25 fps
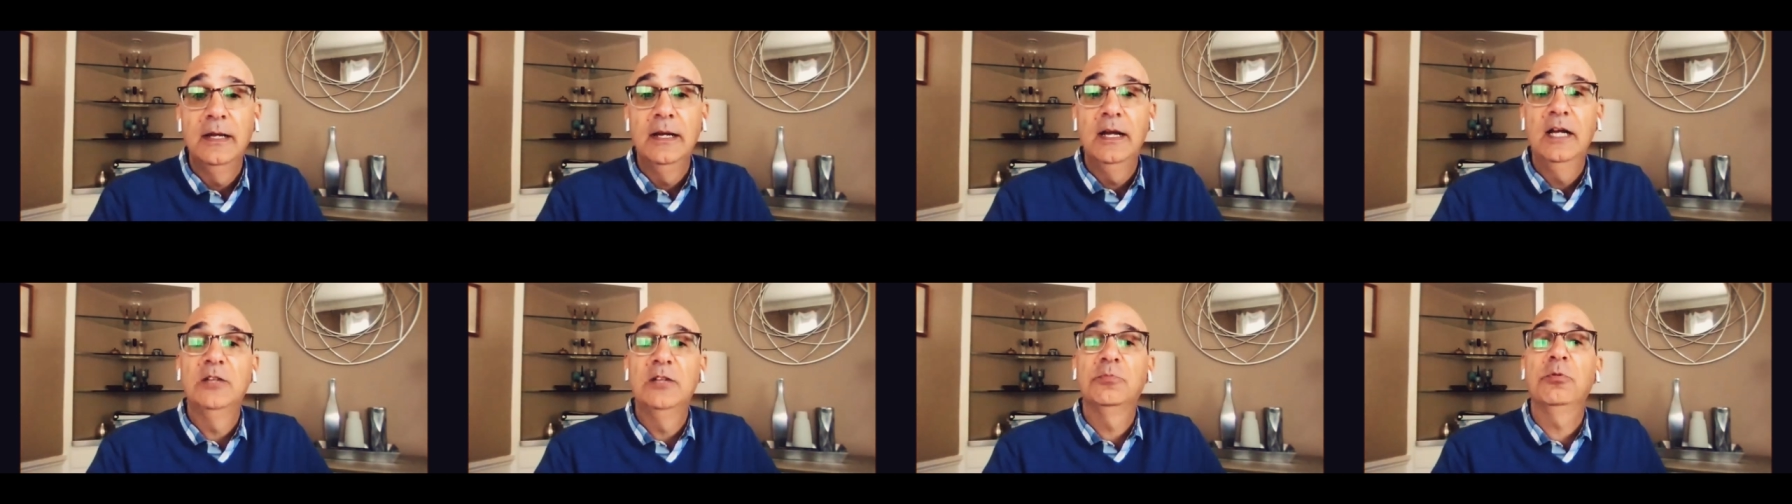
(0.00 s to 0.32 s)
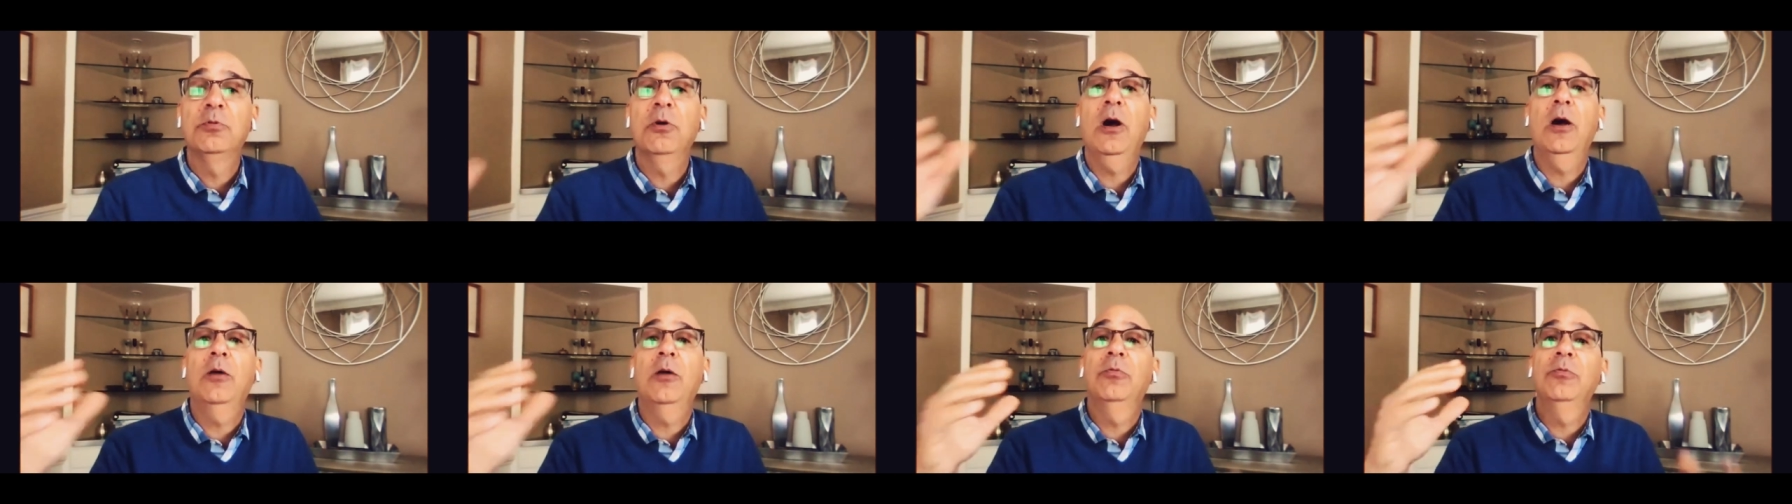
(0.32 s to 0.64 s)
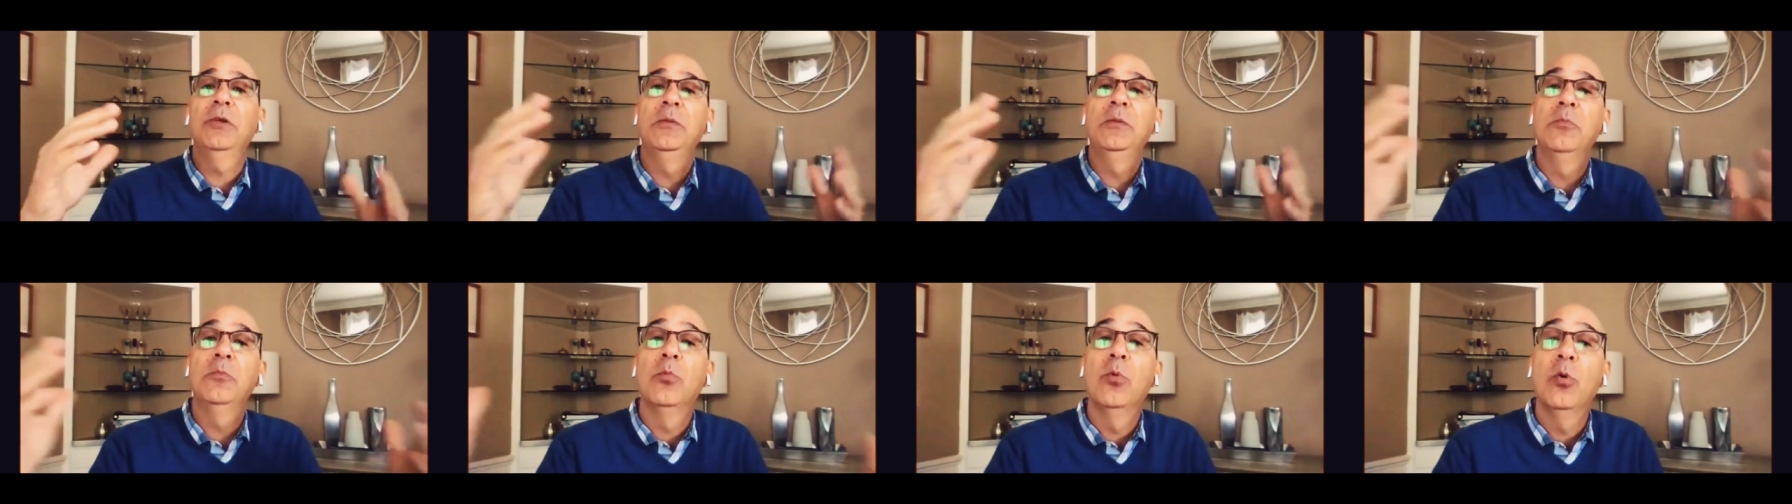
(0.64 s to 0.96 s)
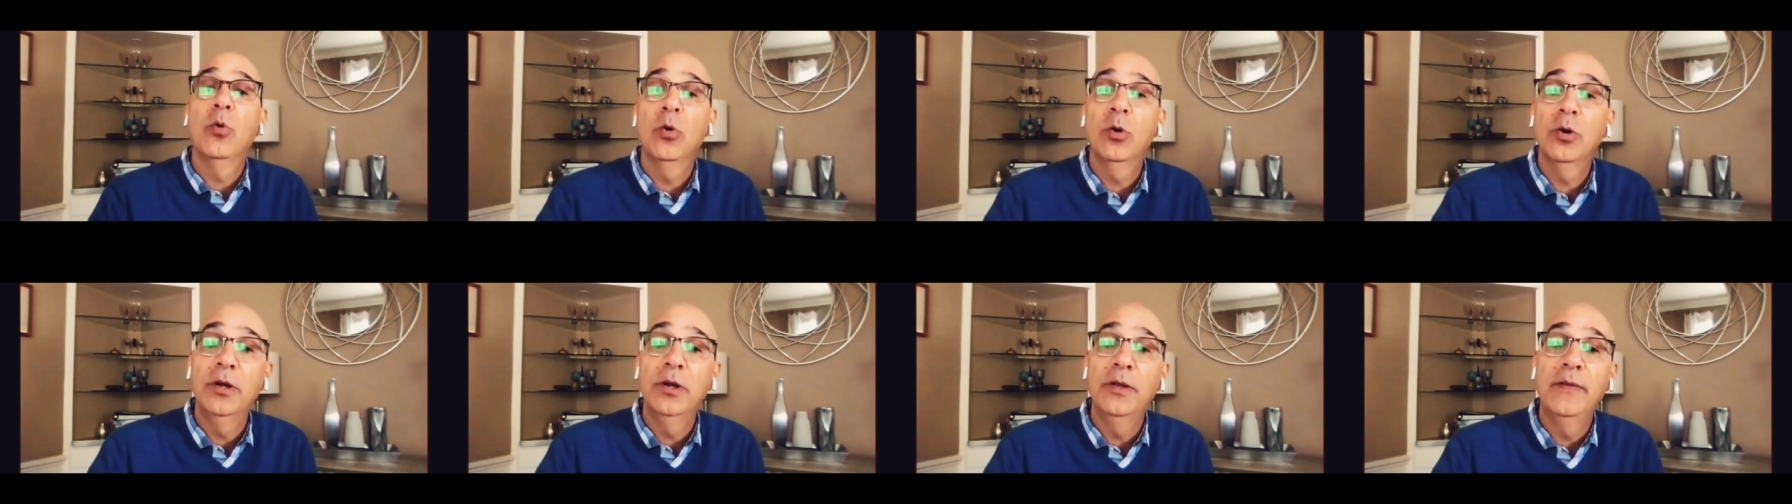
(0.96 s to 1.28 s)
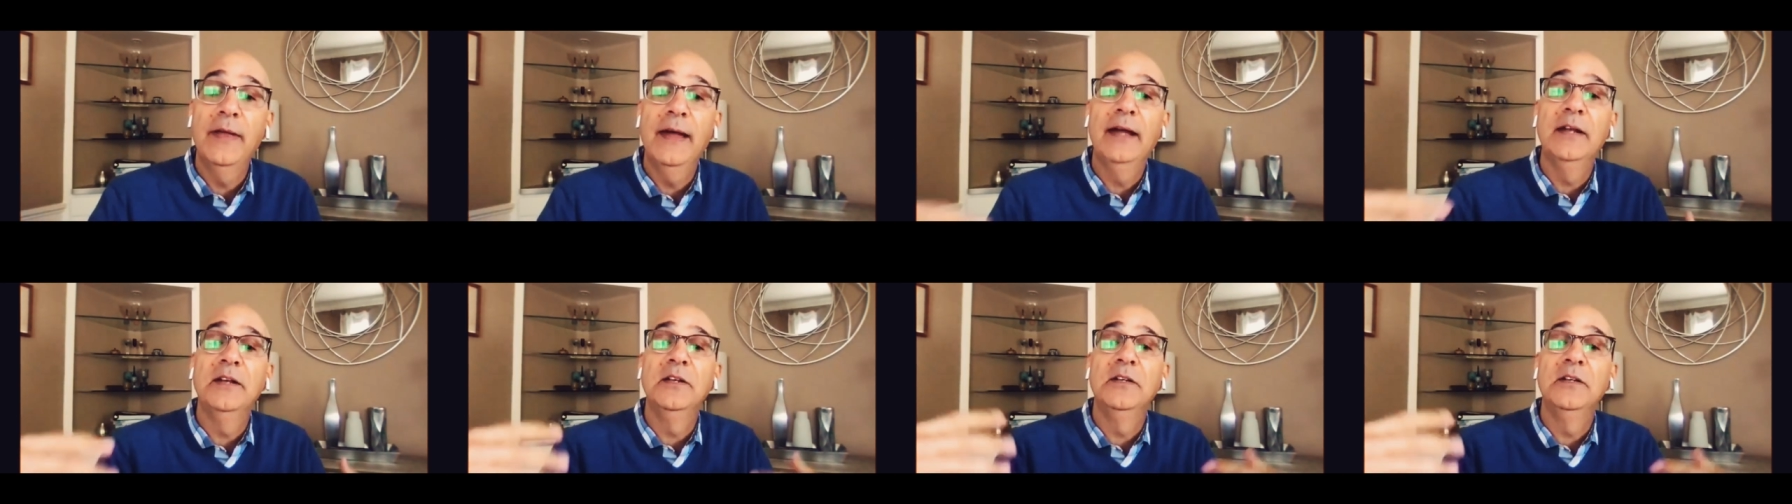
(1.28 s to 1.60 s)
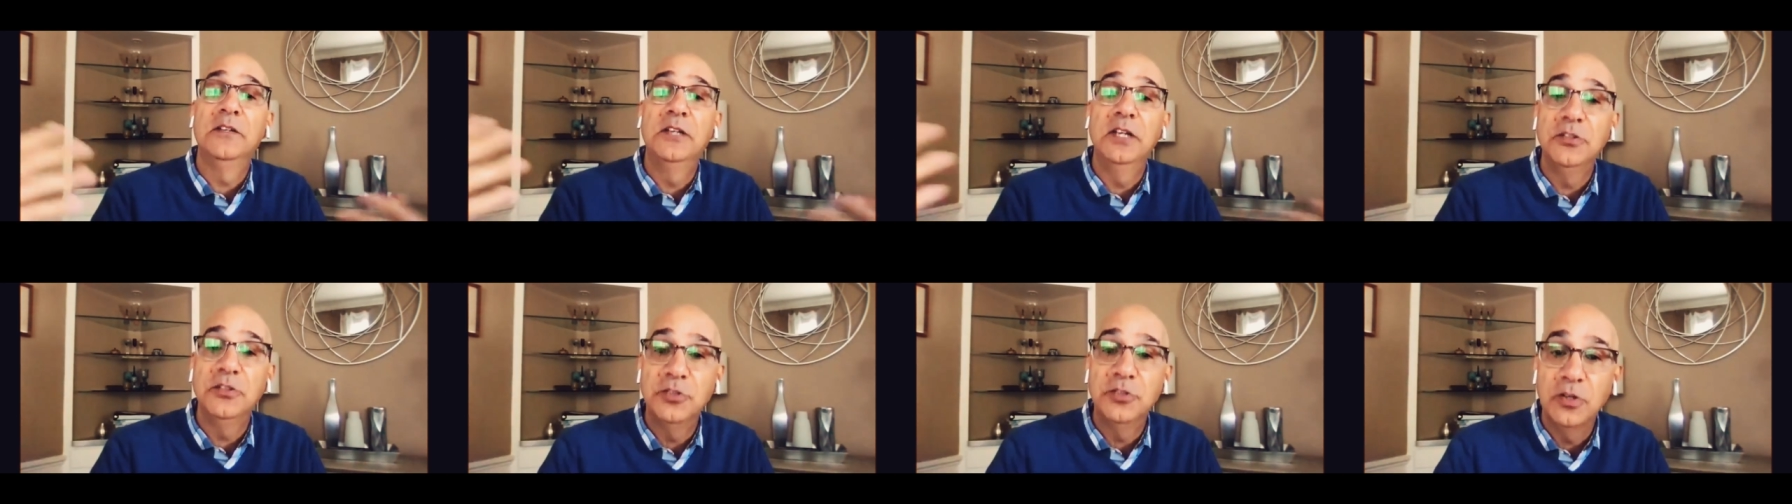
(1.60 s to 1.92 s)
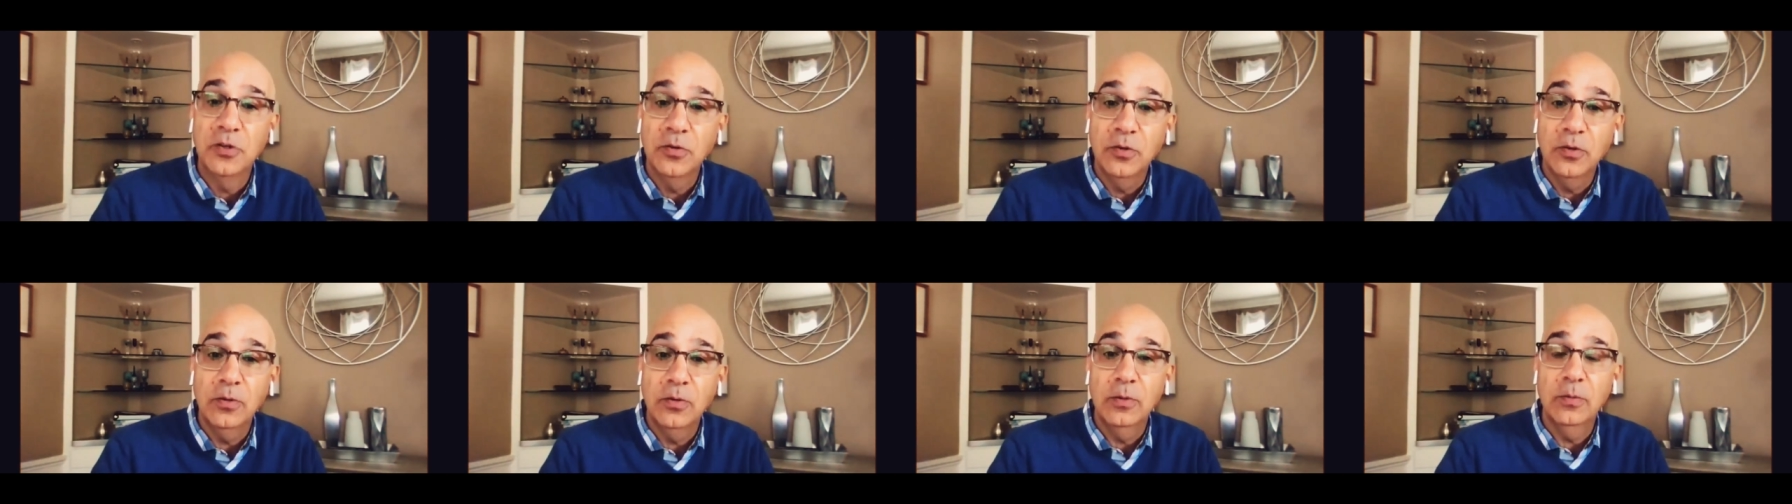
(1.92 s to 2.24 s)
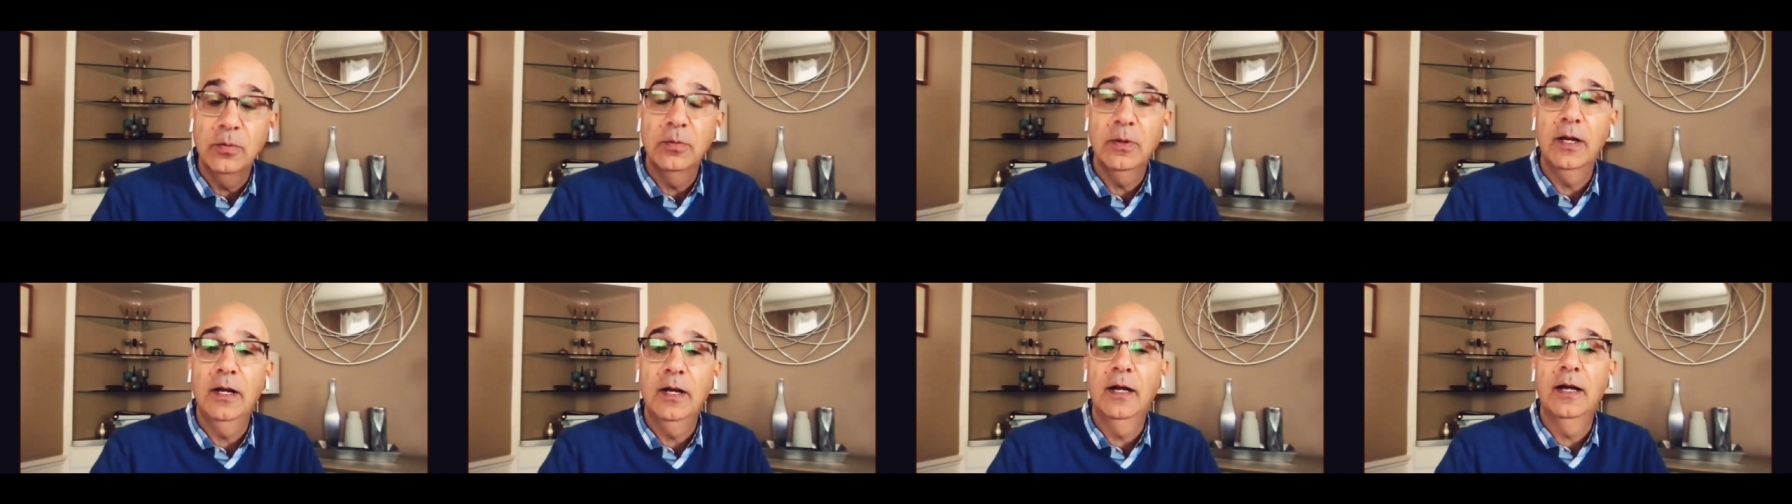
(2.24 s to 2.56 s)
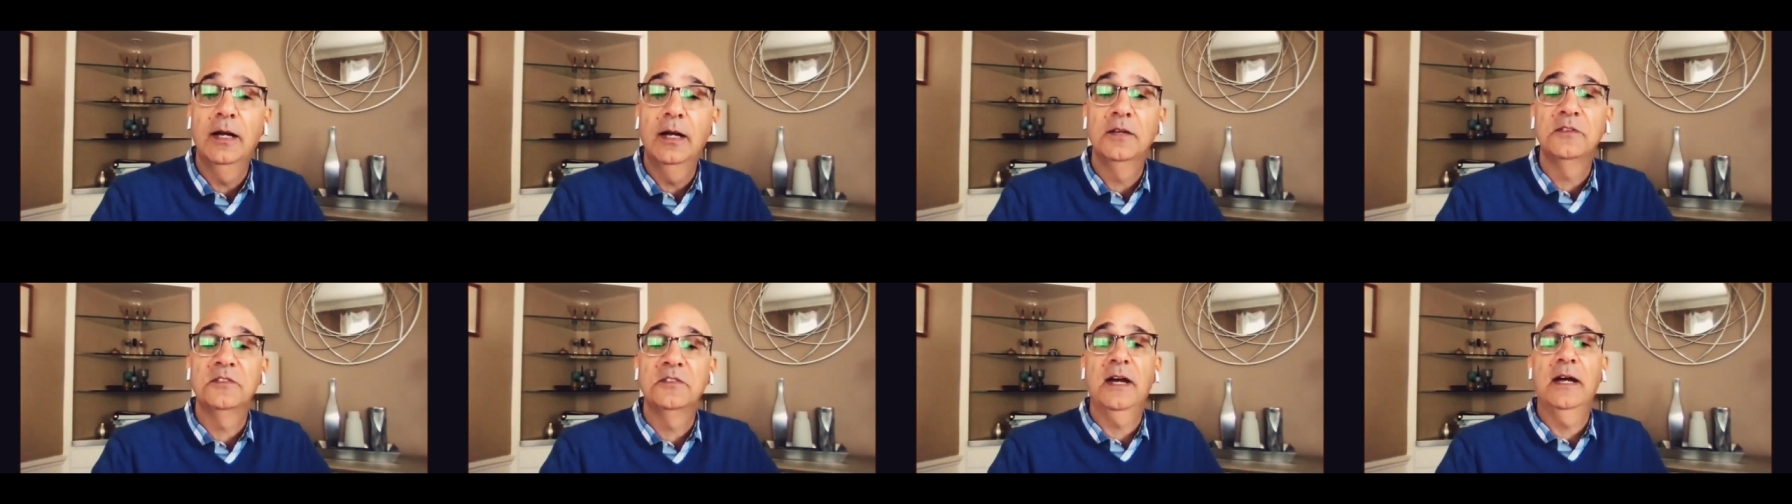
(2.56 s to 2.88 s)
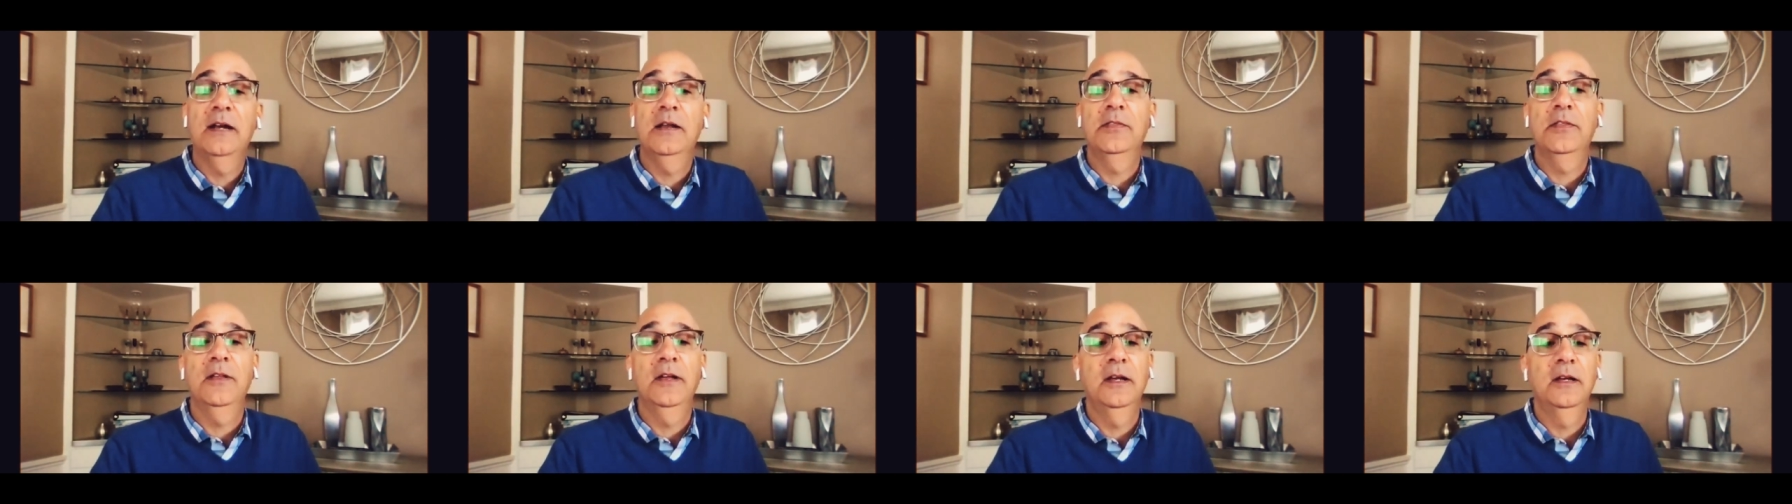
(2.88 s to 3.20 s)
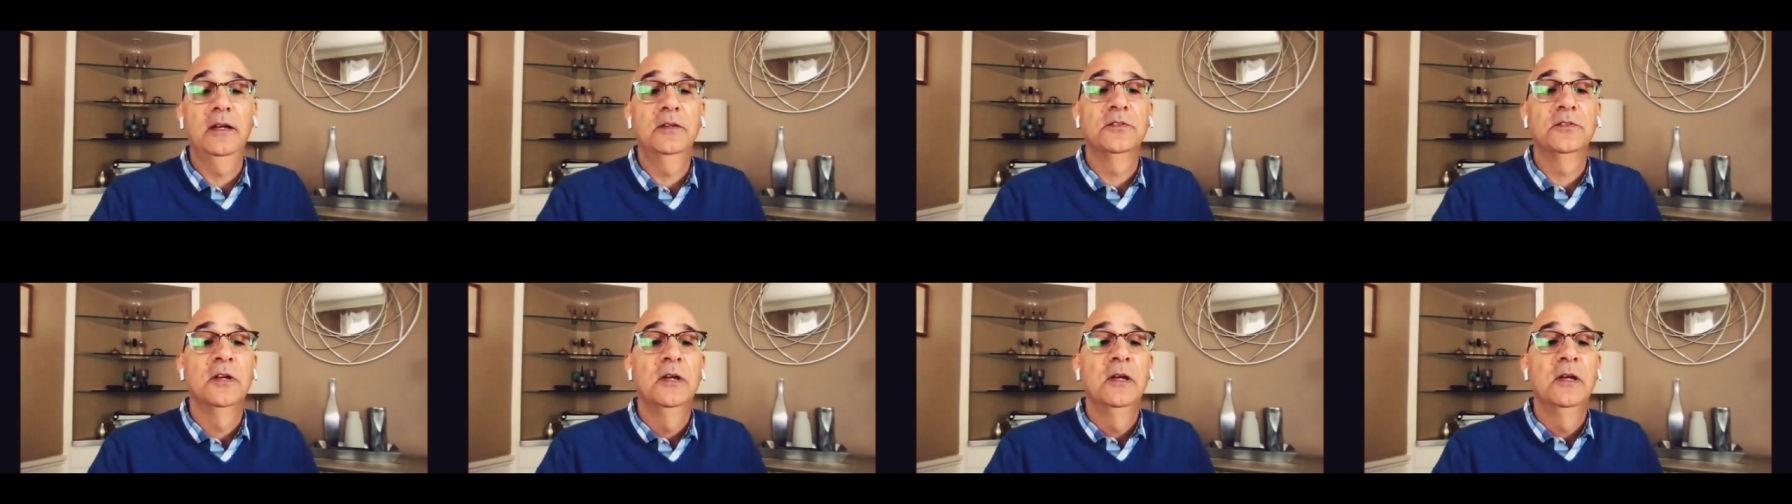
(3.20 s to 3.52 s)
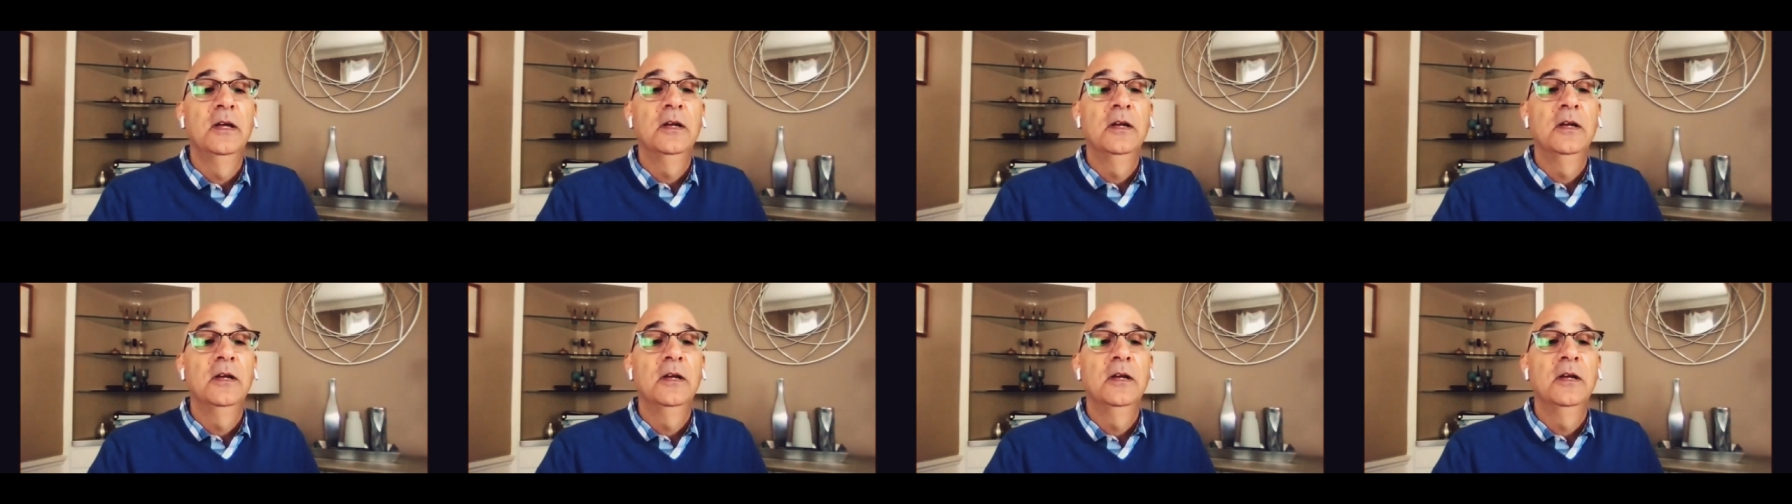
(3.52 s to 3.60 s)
it's probably more in that digital side of things.